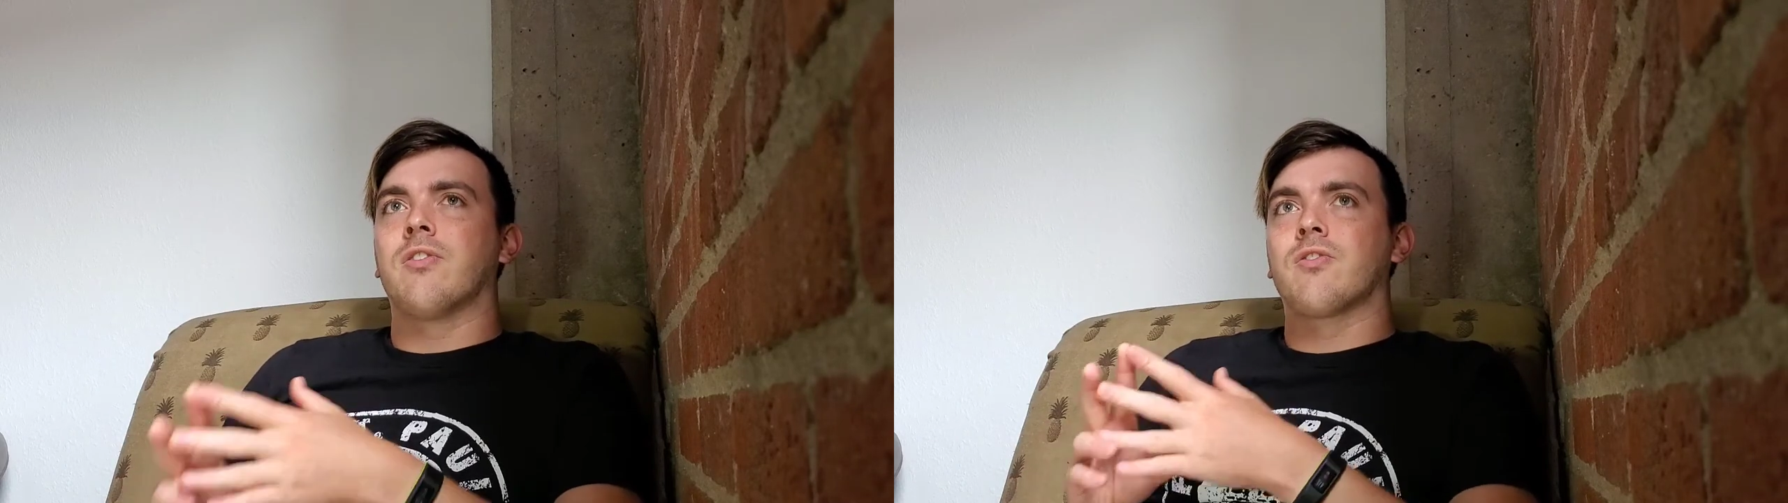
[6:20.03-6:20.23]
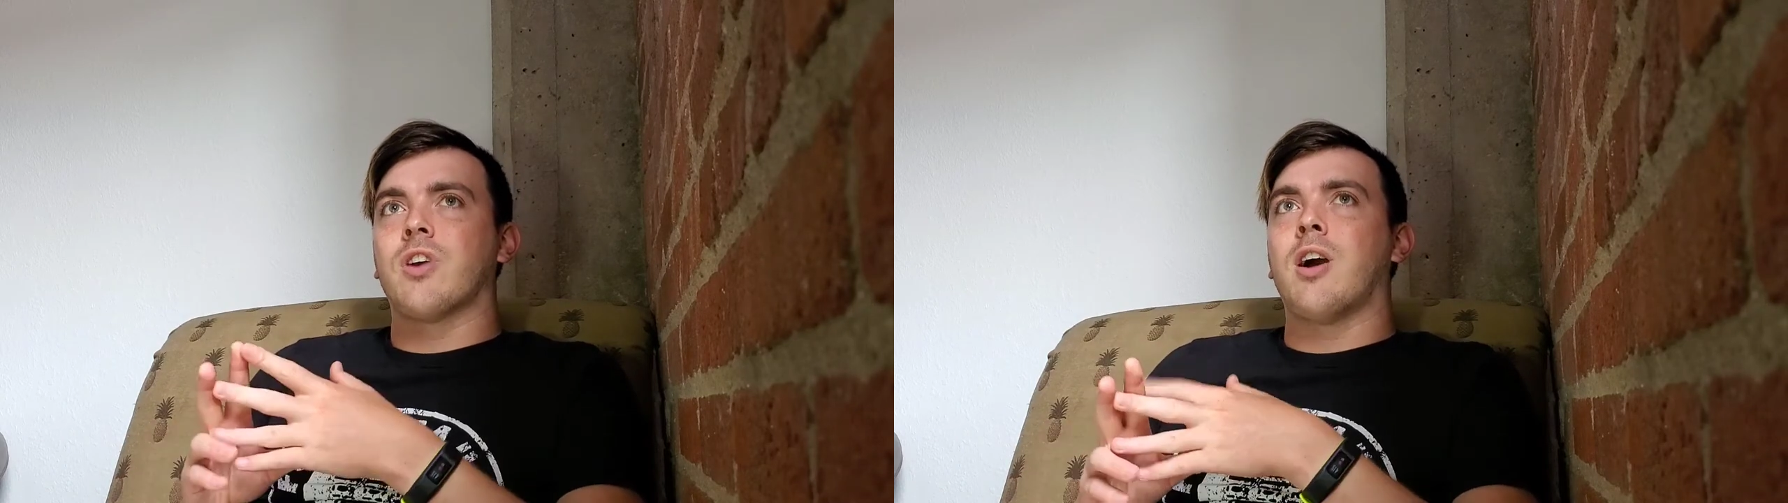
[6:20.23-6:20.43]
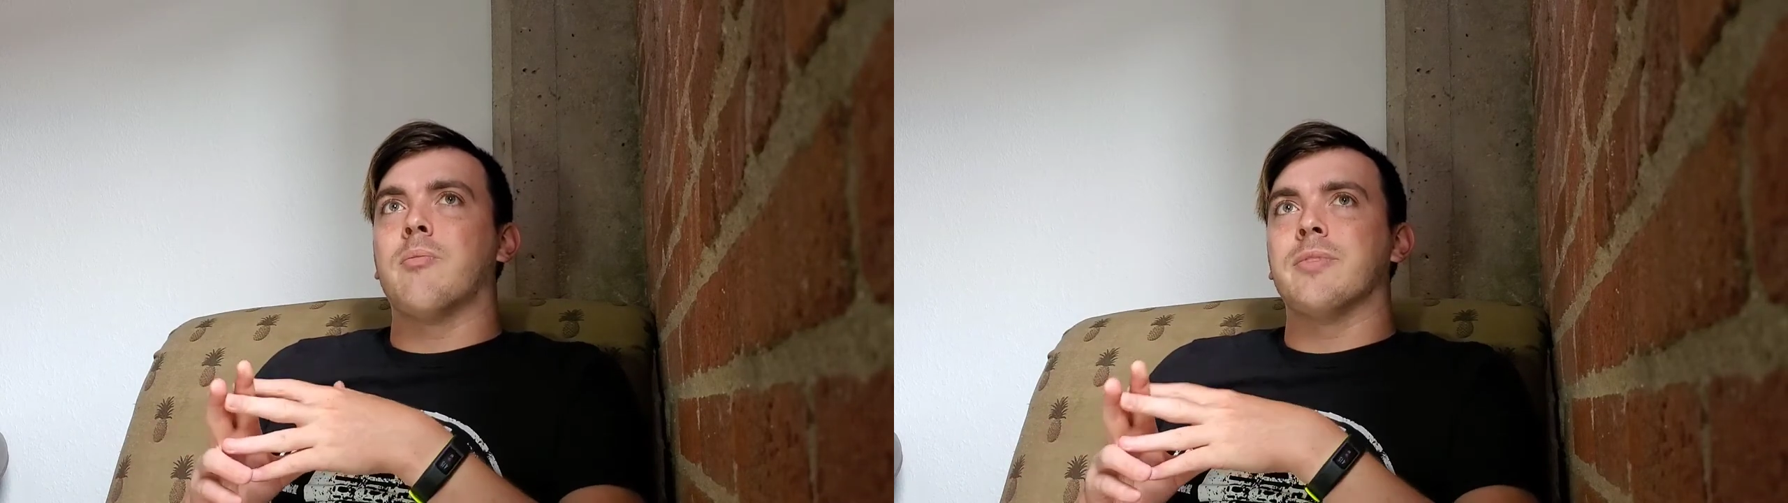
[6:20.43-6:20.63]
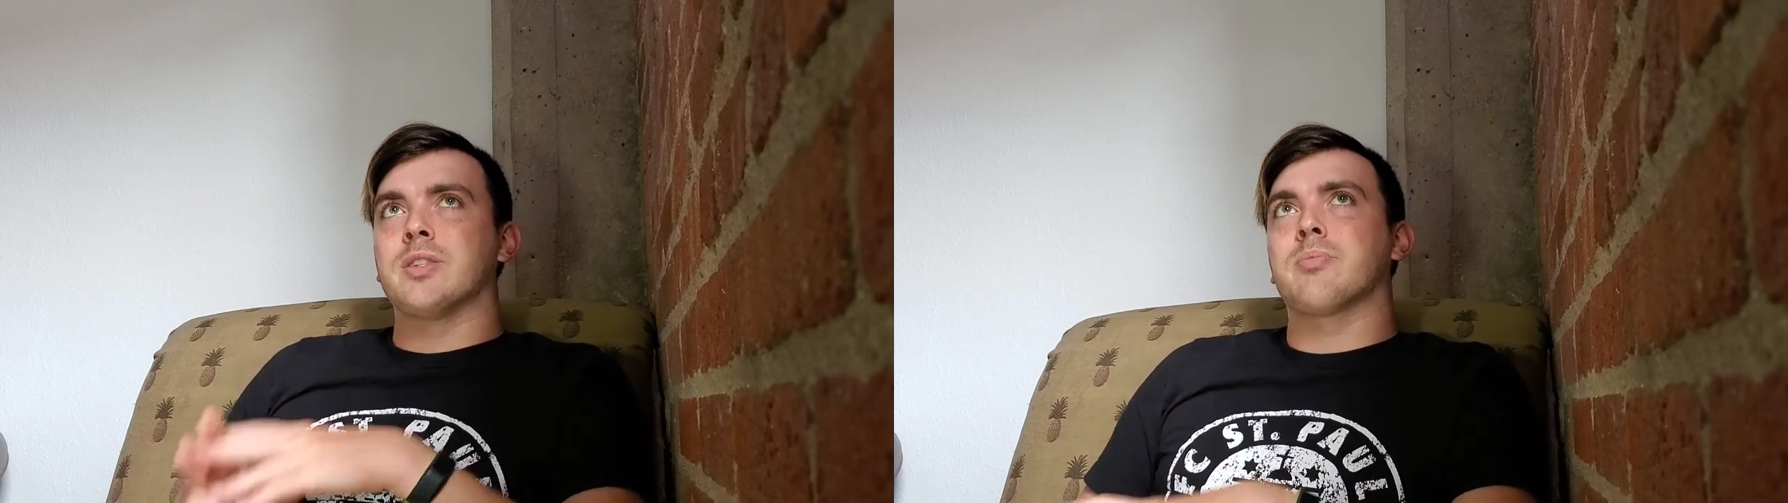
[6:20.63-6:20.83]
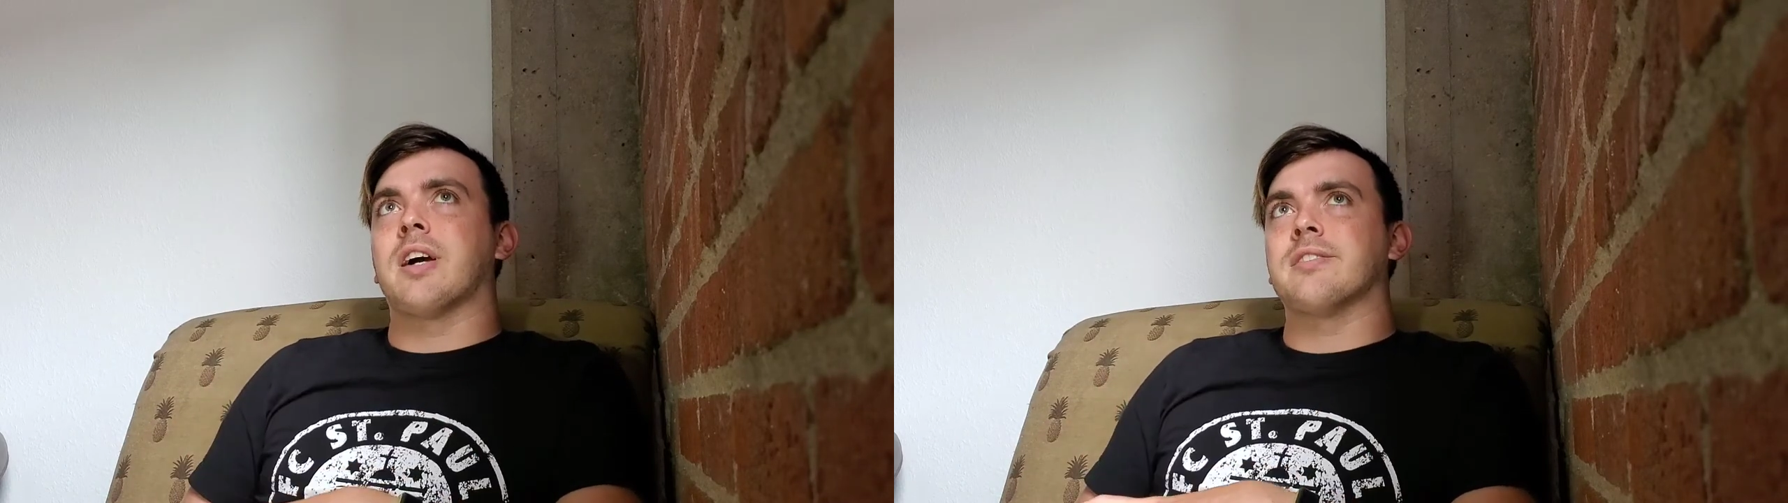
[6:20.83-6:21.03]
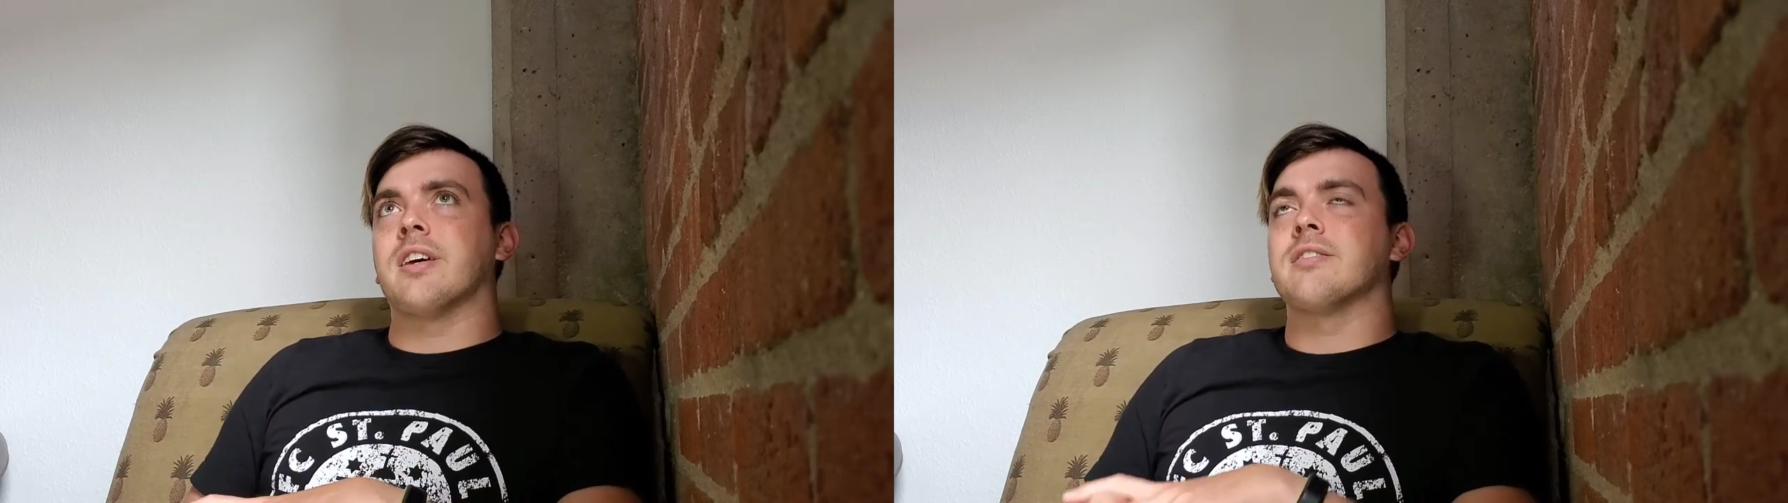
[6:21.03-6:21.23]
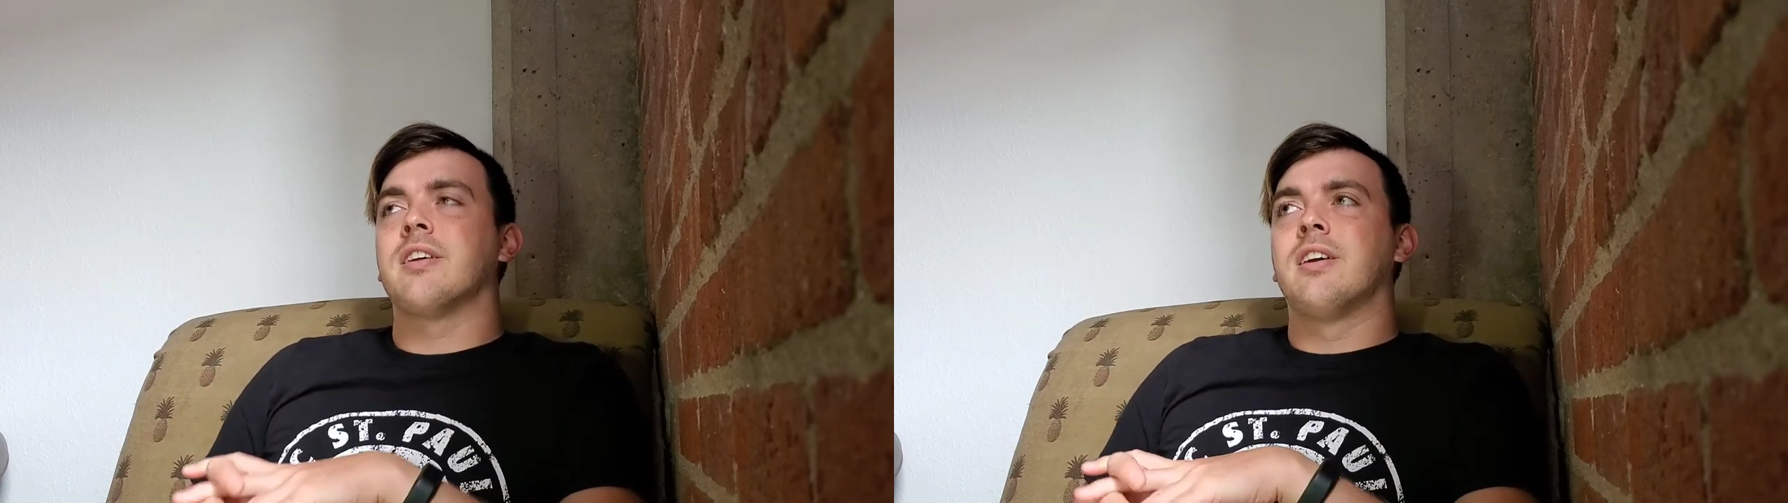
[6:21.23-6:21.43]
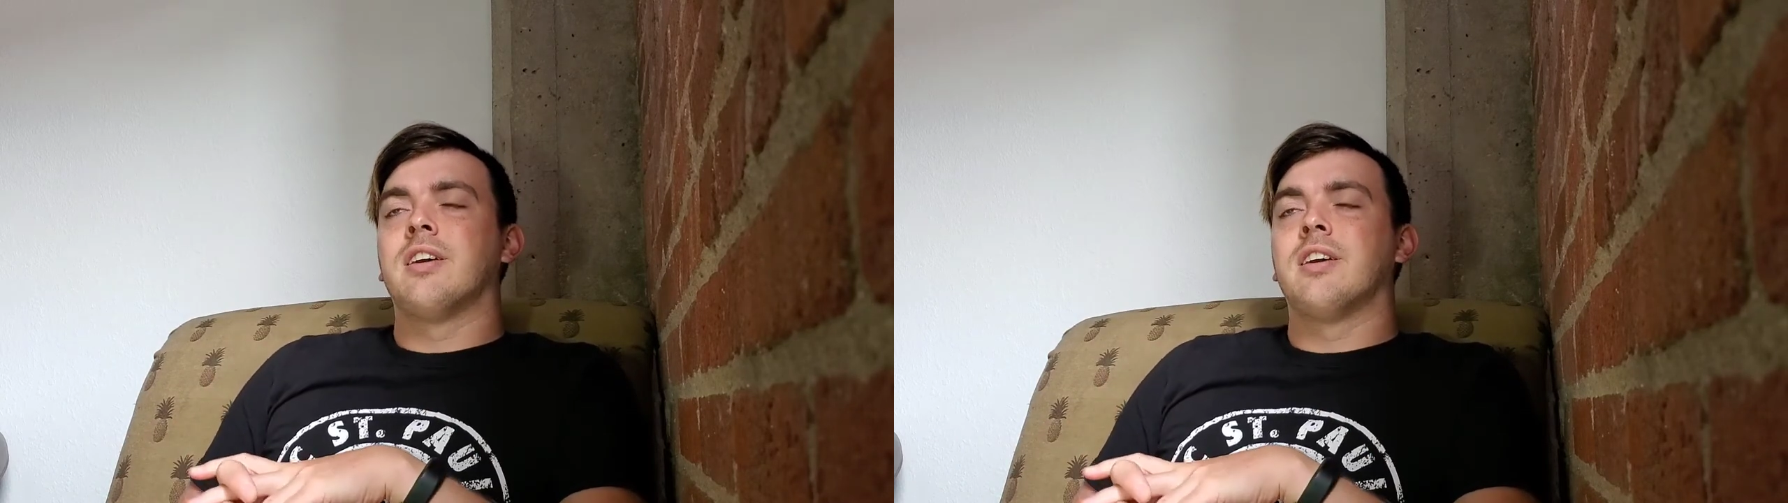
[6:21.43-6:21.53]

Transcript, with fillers: from this process